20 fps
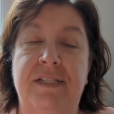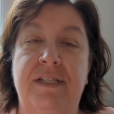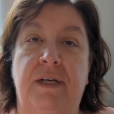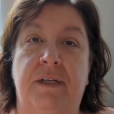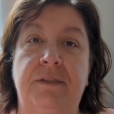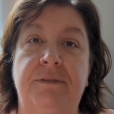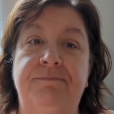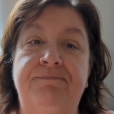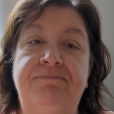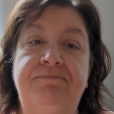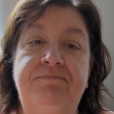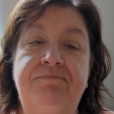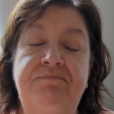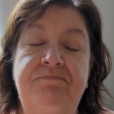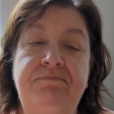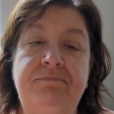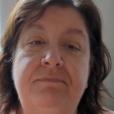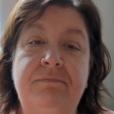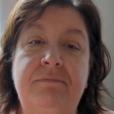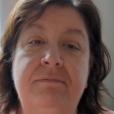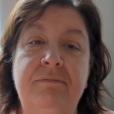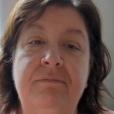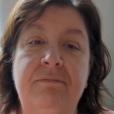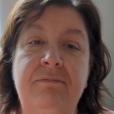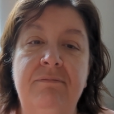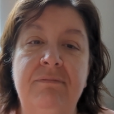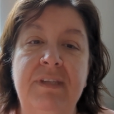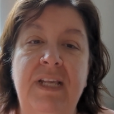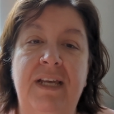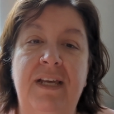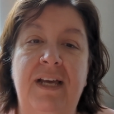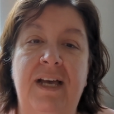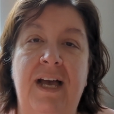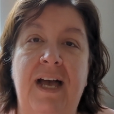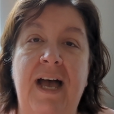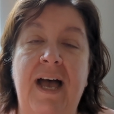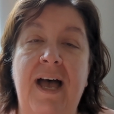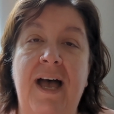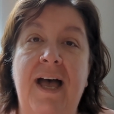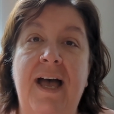So
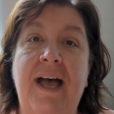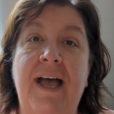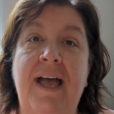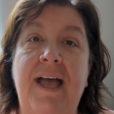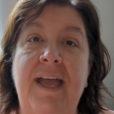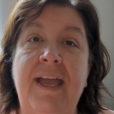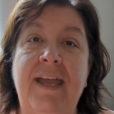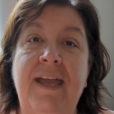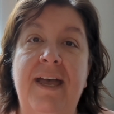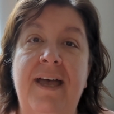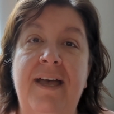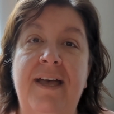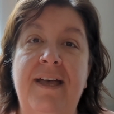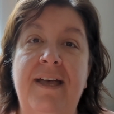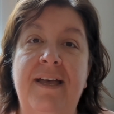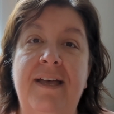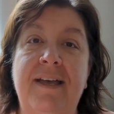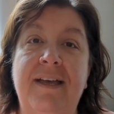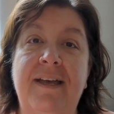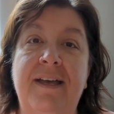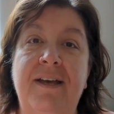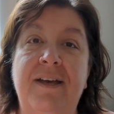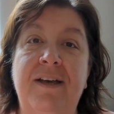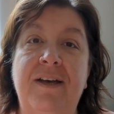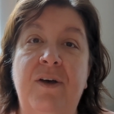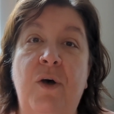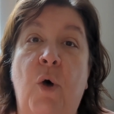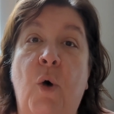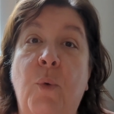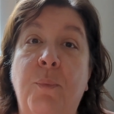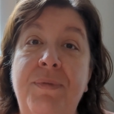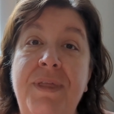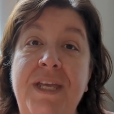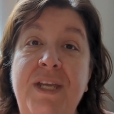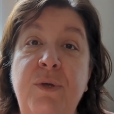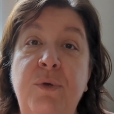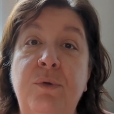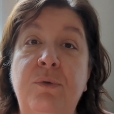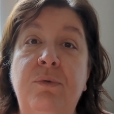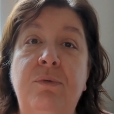I hope that
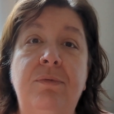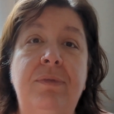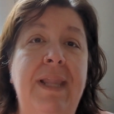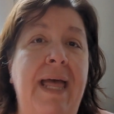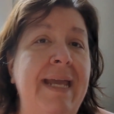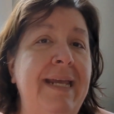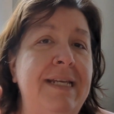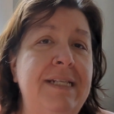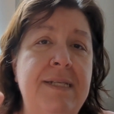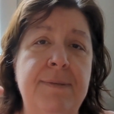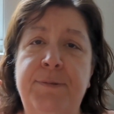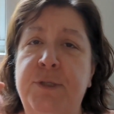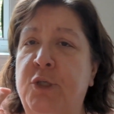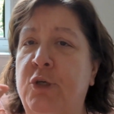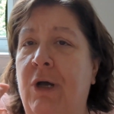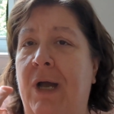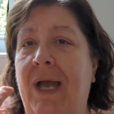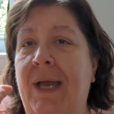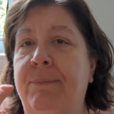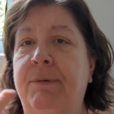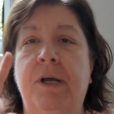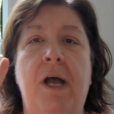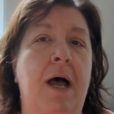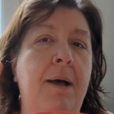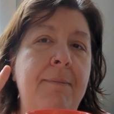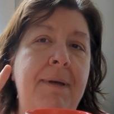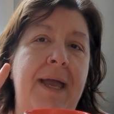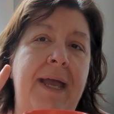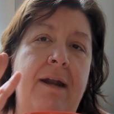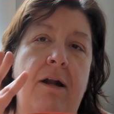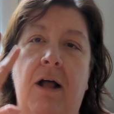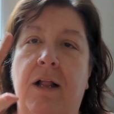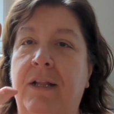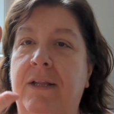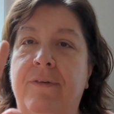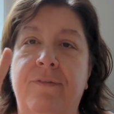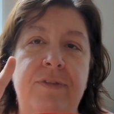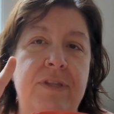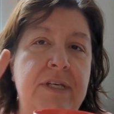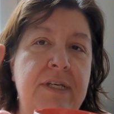you like, subscribe, comment, all
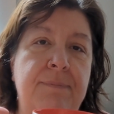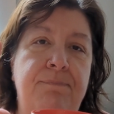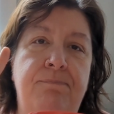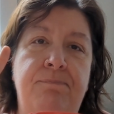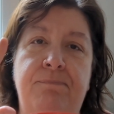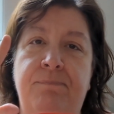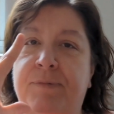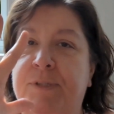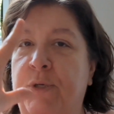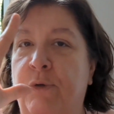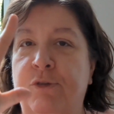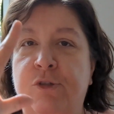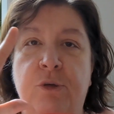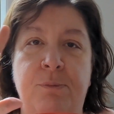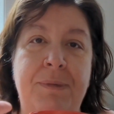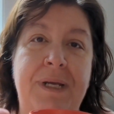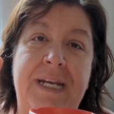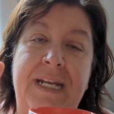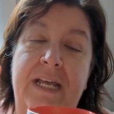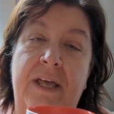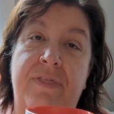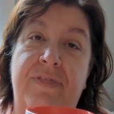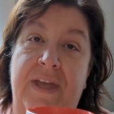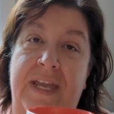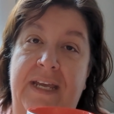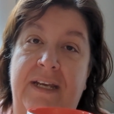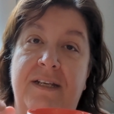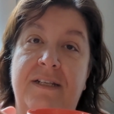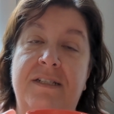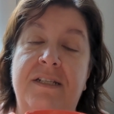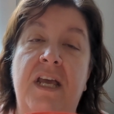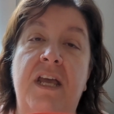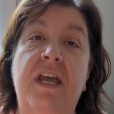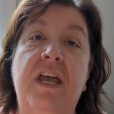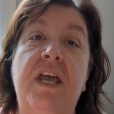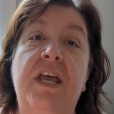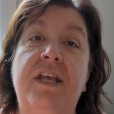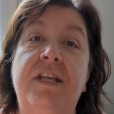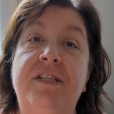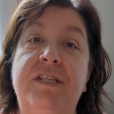of the social media things
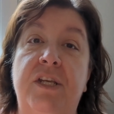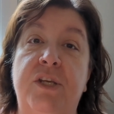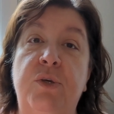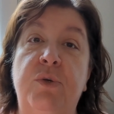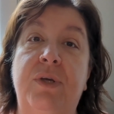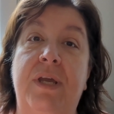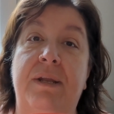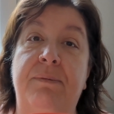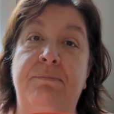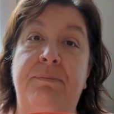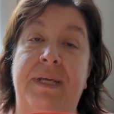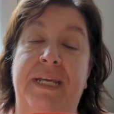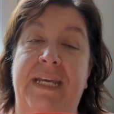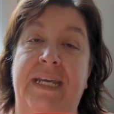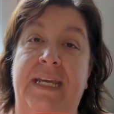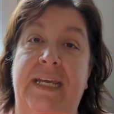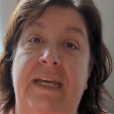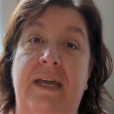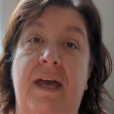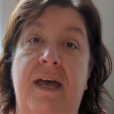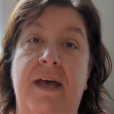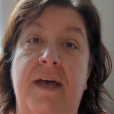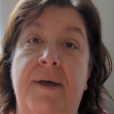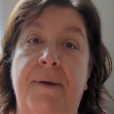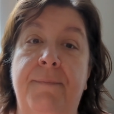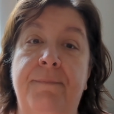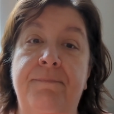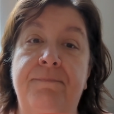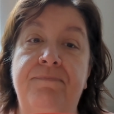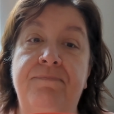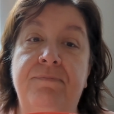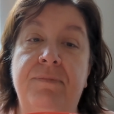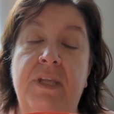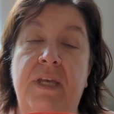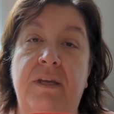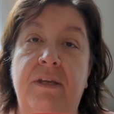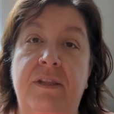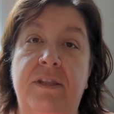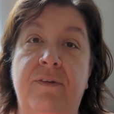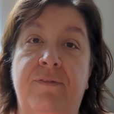so you can be
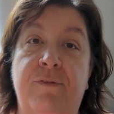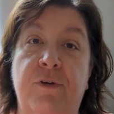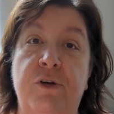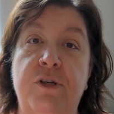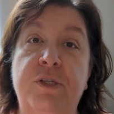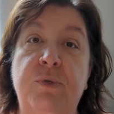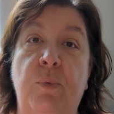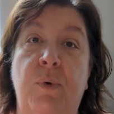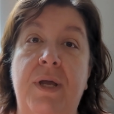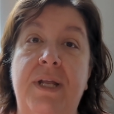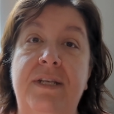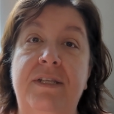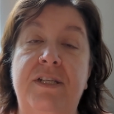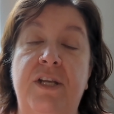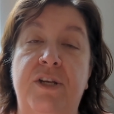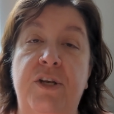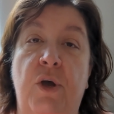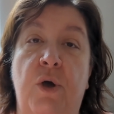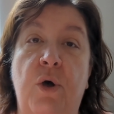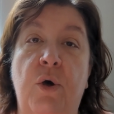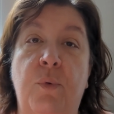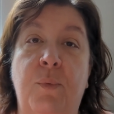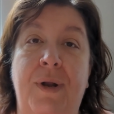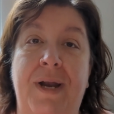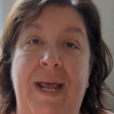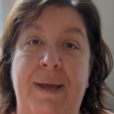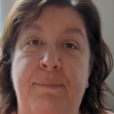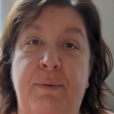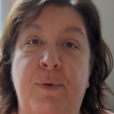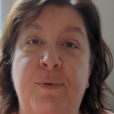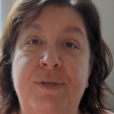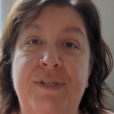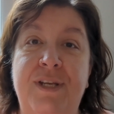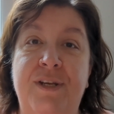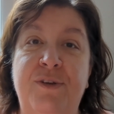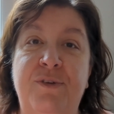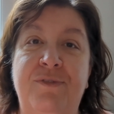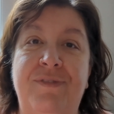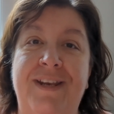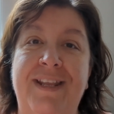the first one to know when I post a
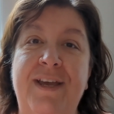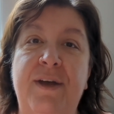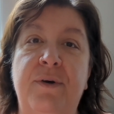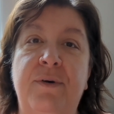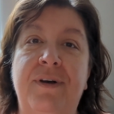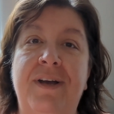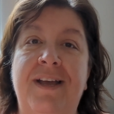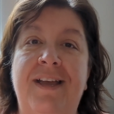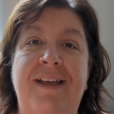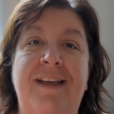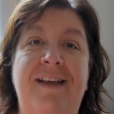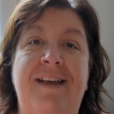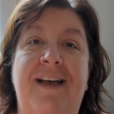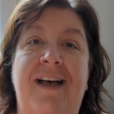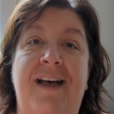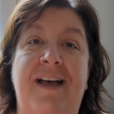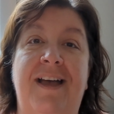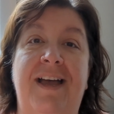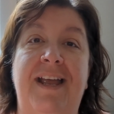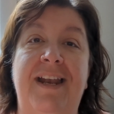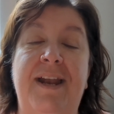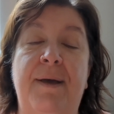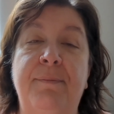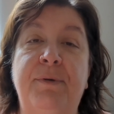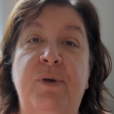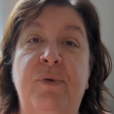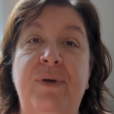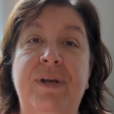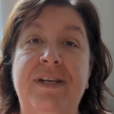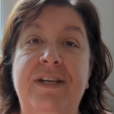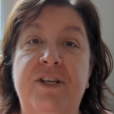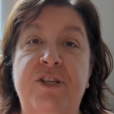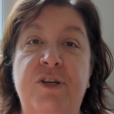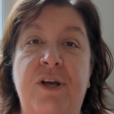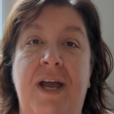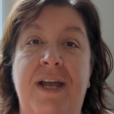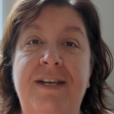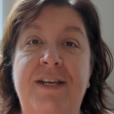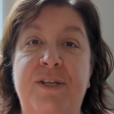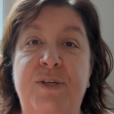new video. And I'm going to
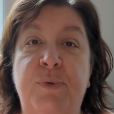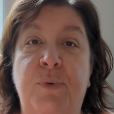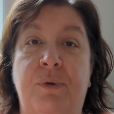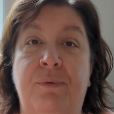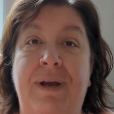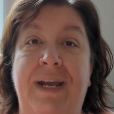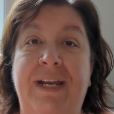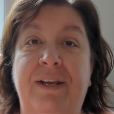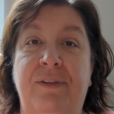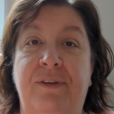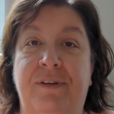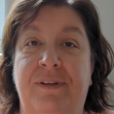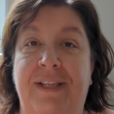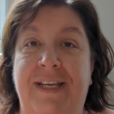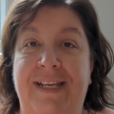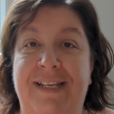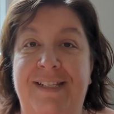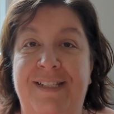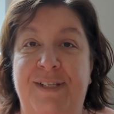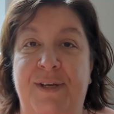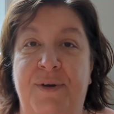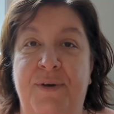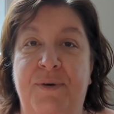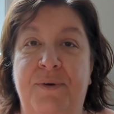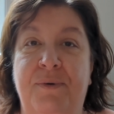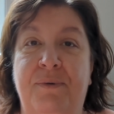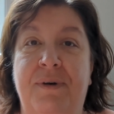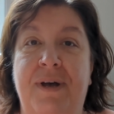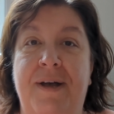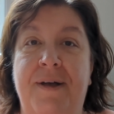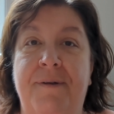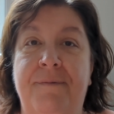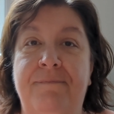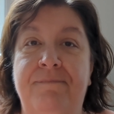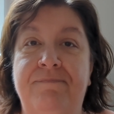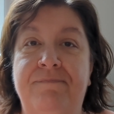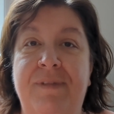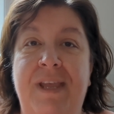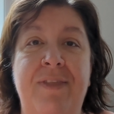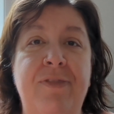try to do it regularly. So,
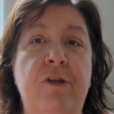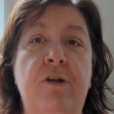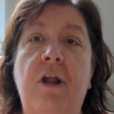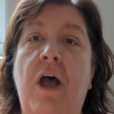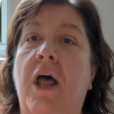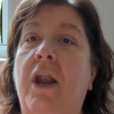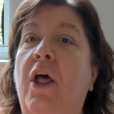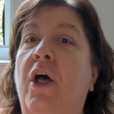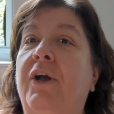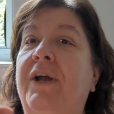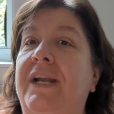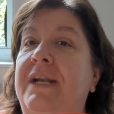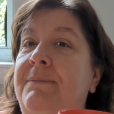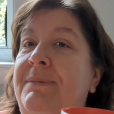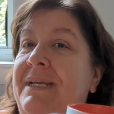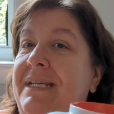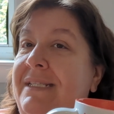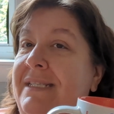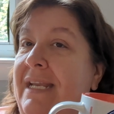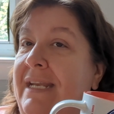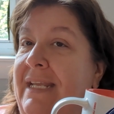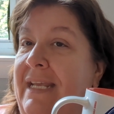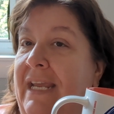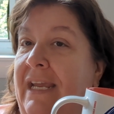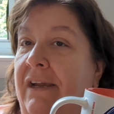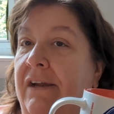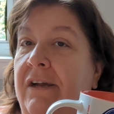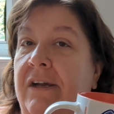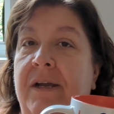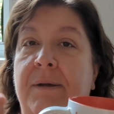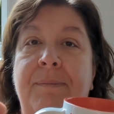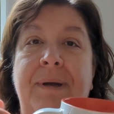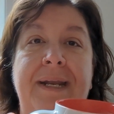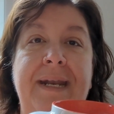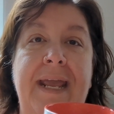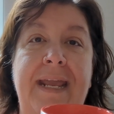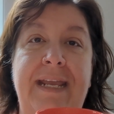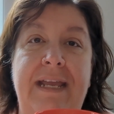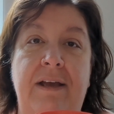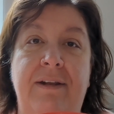and they're not all going to be sitting here in my
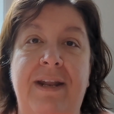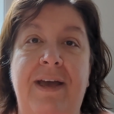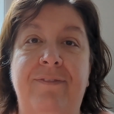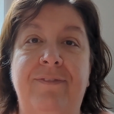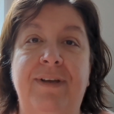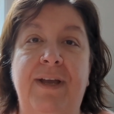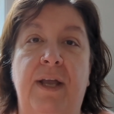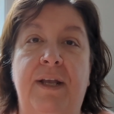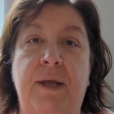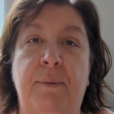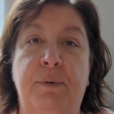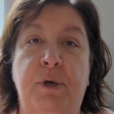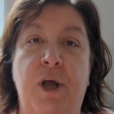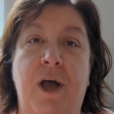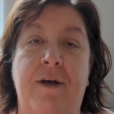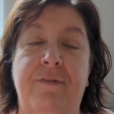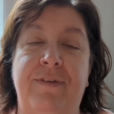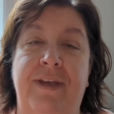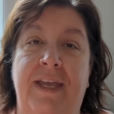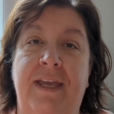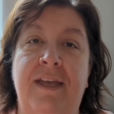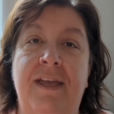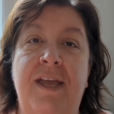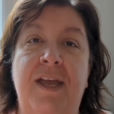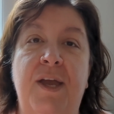nightgown having a cup of coffee.